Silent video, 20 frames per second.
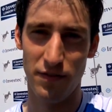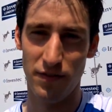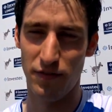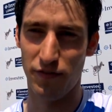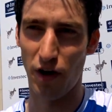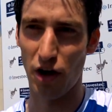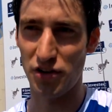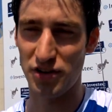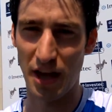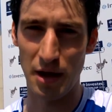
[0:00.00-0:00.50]

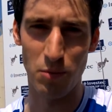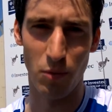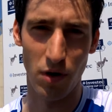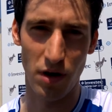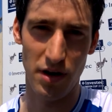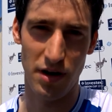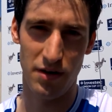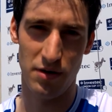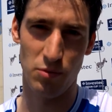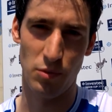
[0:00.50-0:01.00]
first game
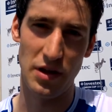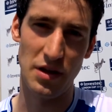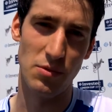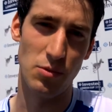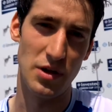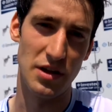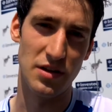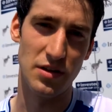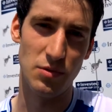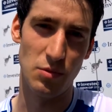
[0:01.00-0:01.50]

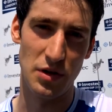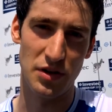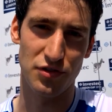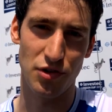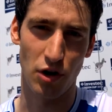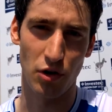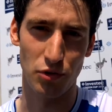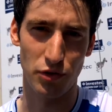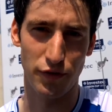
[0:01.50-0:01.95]
we struggled